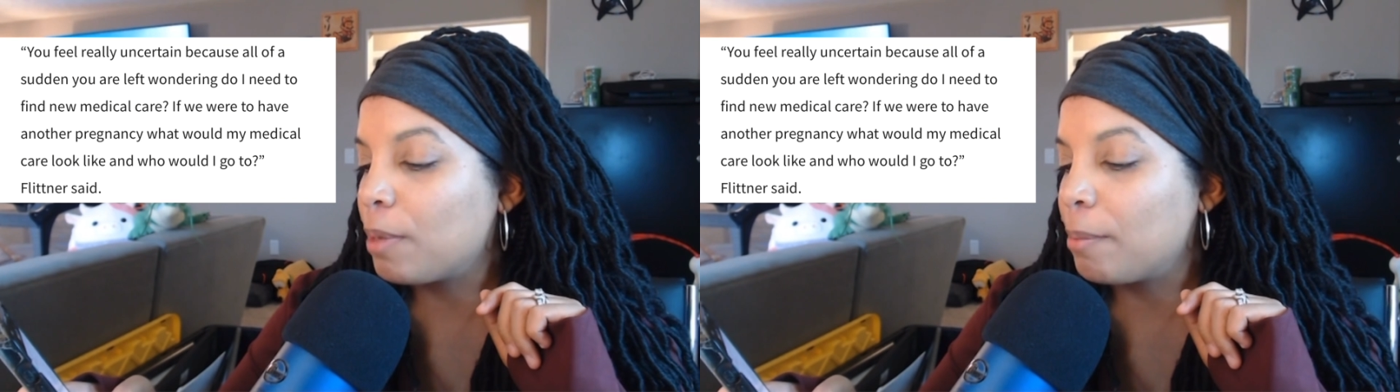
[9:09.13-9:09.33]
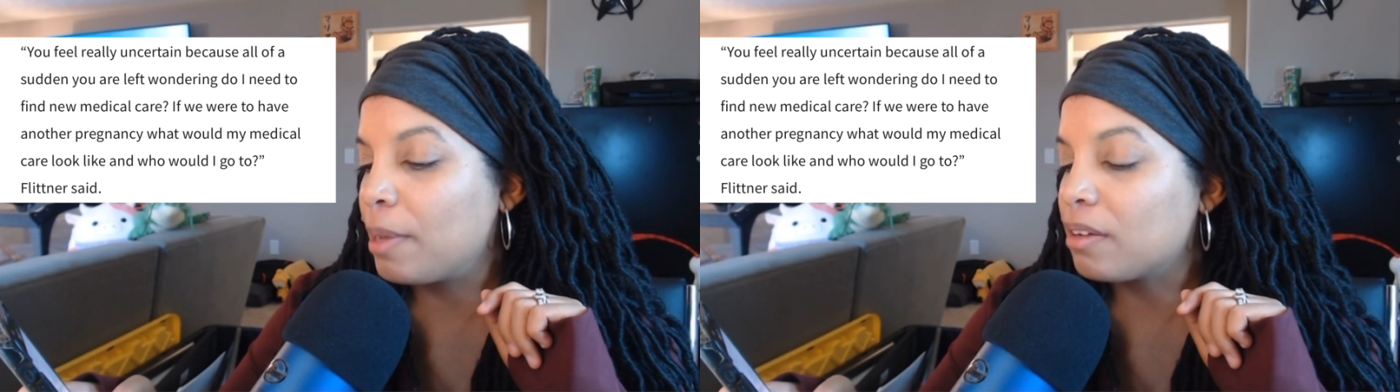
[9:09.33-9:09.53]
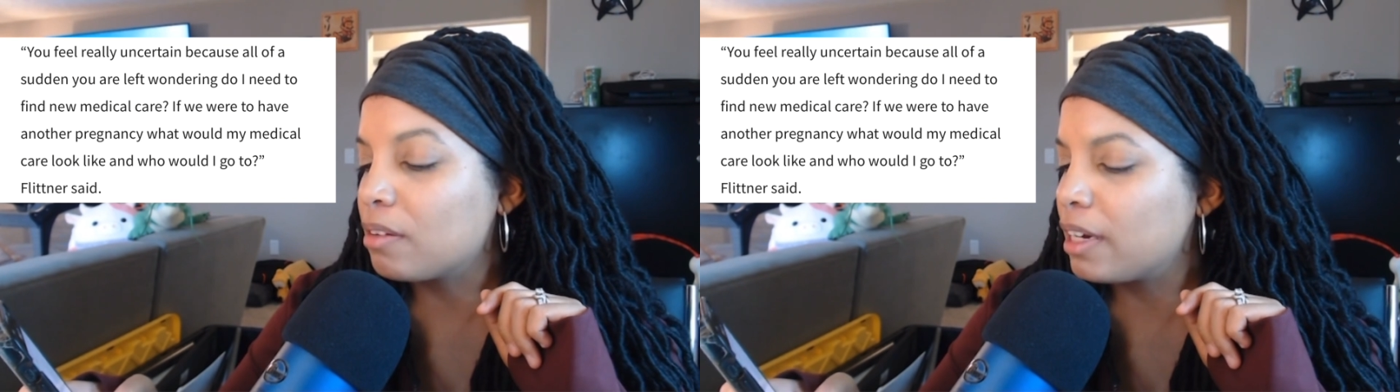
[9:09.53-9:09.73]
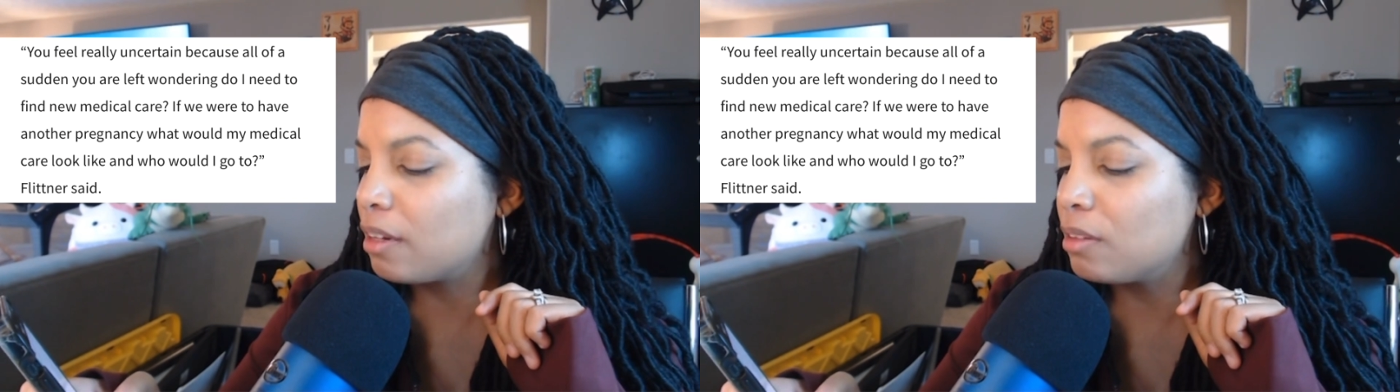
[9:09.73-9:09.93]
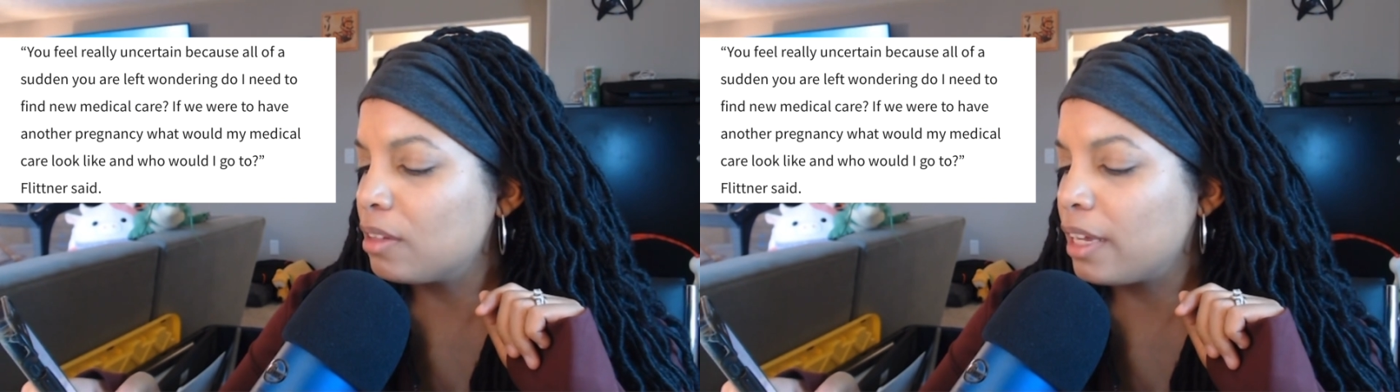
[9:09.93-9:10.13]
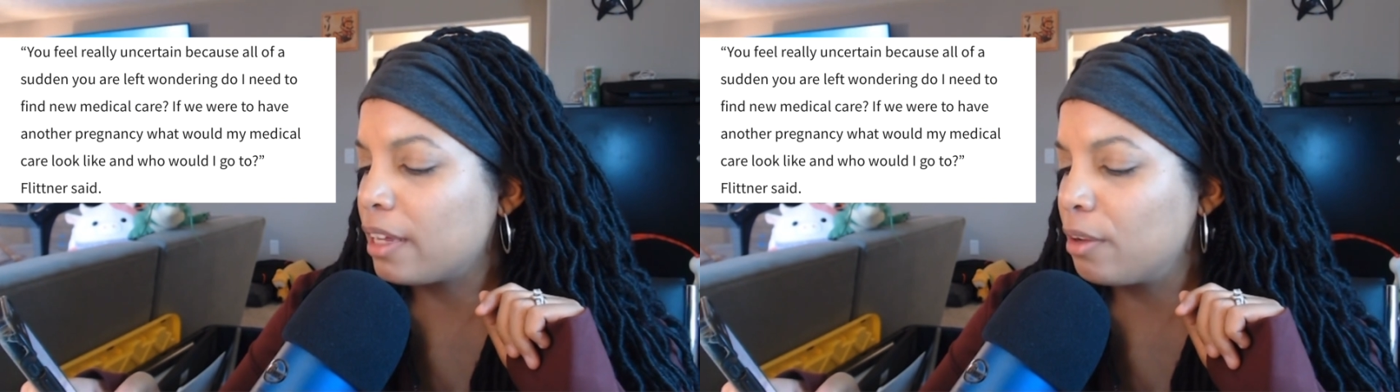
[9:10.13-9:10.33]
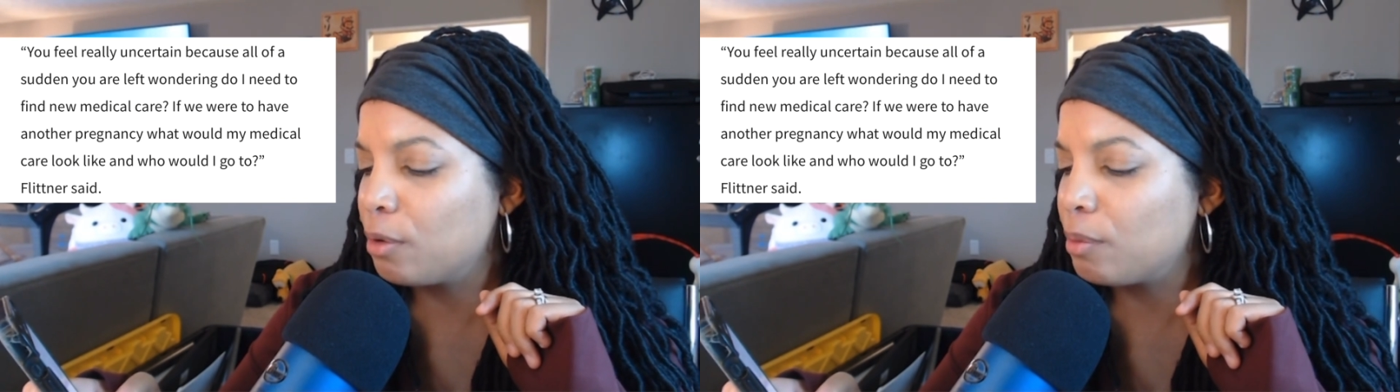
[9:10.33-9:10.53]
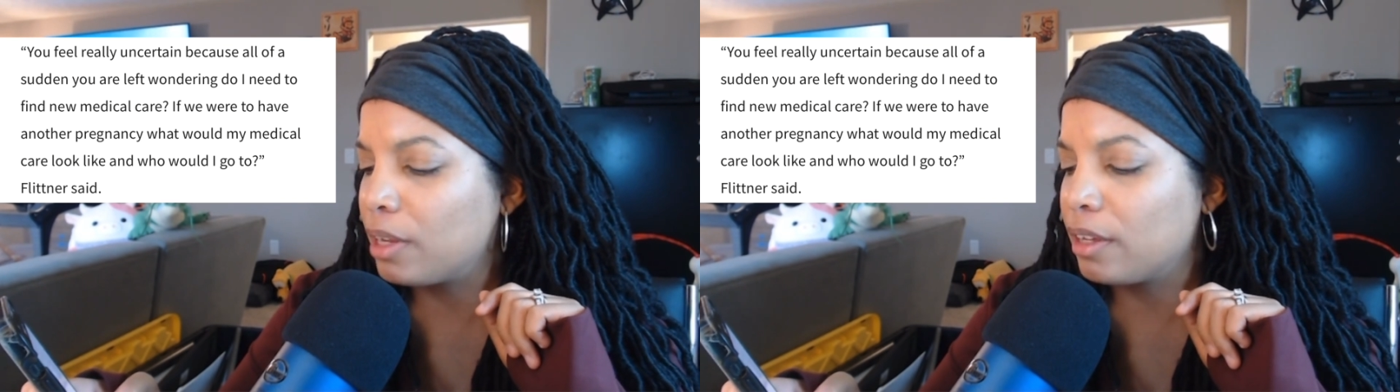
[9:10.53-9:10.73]
medical care look like and who
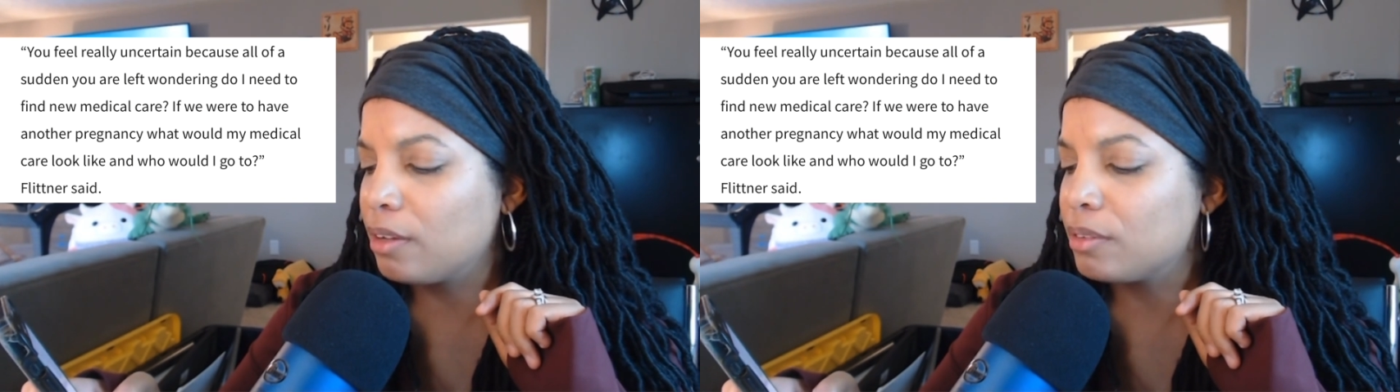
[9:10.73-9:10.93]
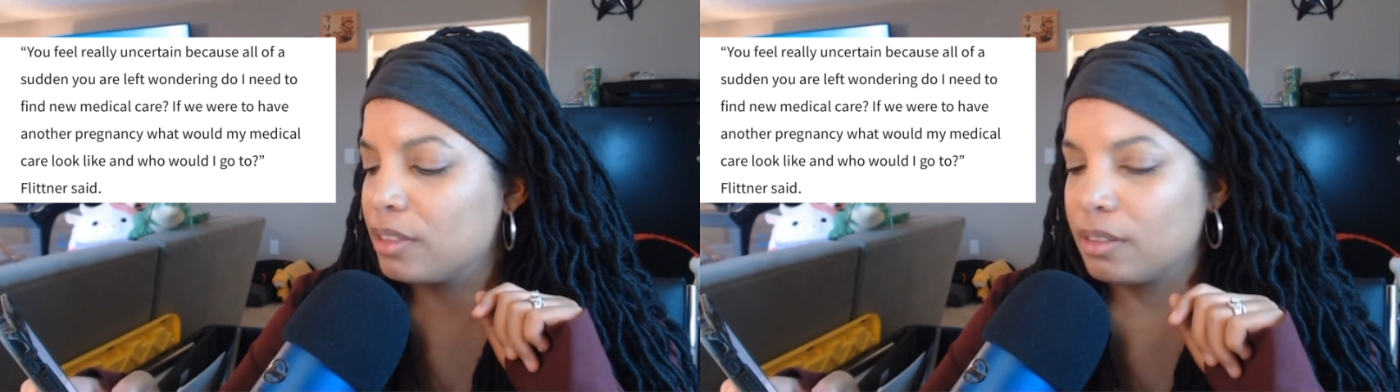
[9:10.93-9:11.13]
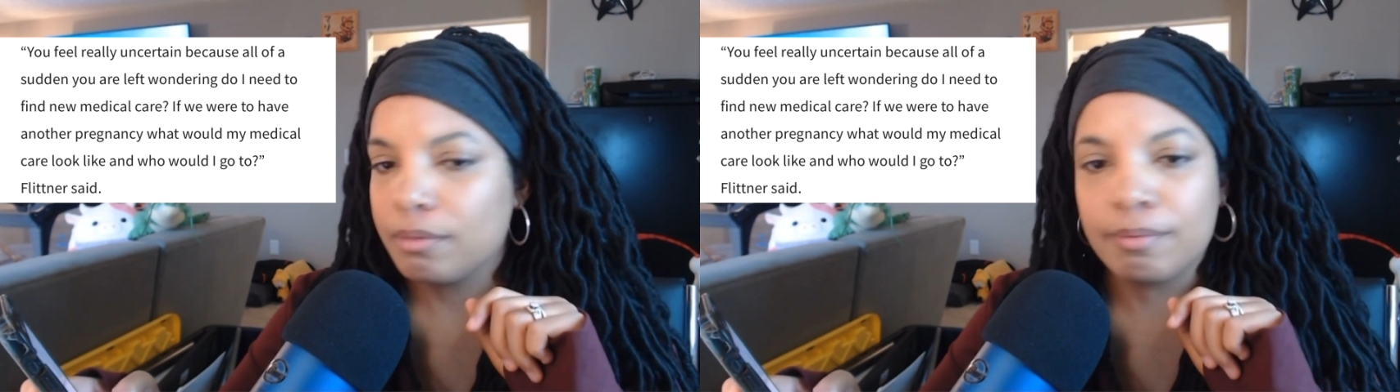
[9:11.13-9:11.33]
would I go to?